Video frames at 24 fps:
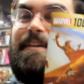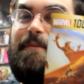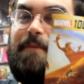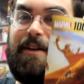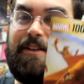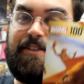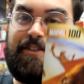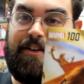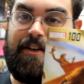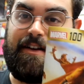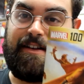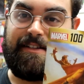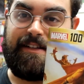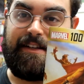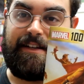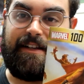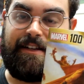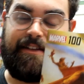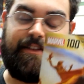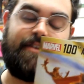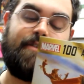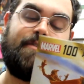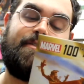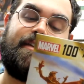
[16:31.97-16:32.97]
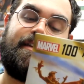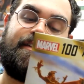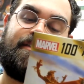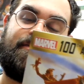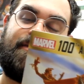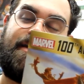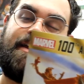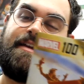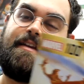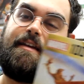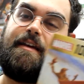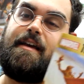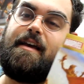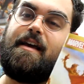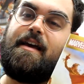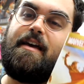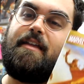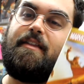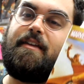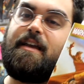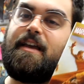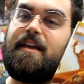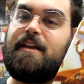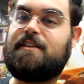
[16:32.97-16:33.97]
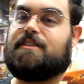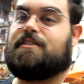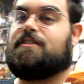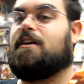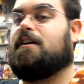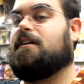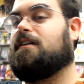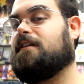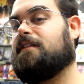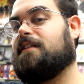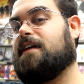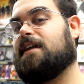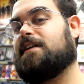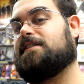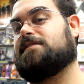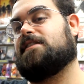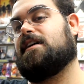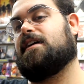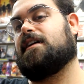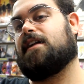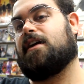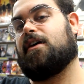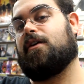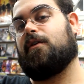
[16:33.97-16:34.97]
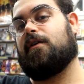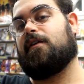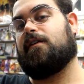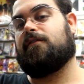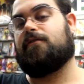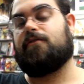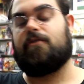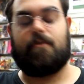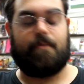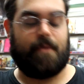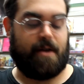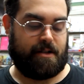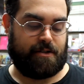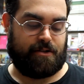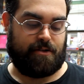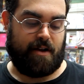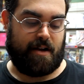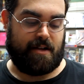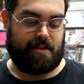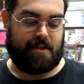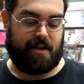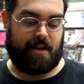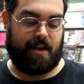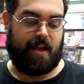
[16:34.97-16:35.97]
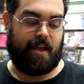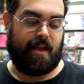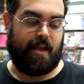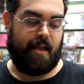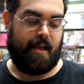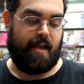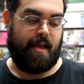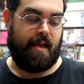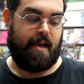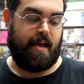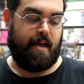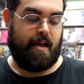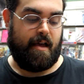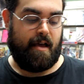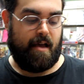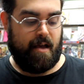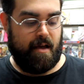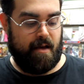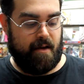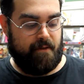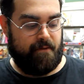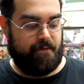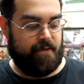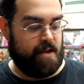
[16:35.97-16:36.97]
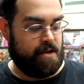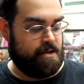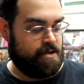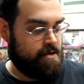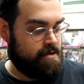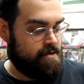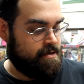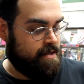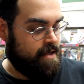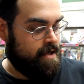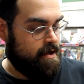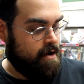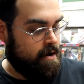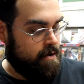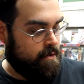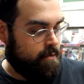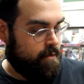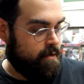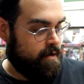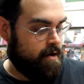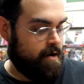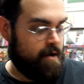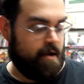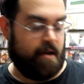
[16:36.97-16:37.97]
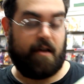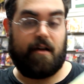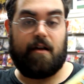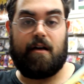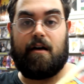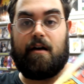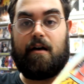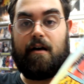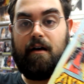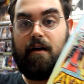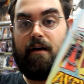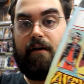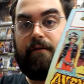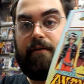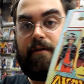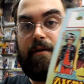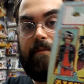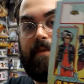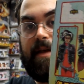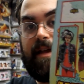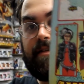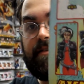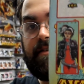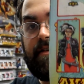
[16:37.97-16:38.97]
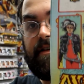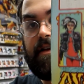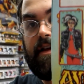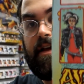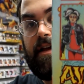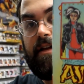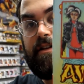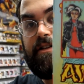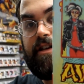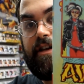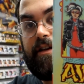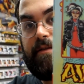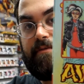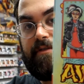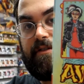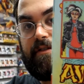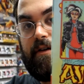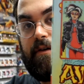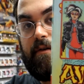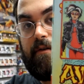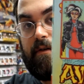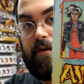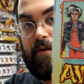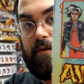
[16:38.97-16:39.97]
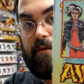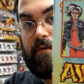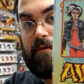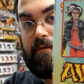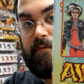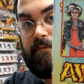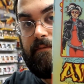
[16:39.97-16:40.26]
Monstrosity 2, that's right. The Kickstarter that is ongoing for Monstrosity features the artwork of an amazing James Stokoe.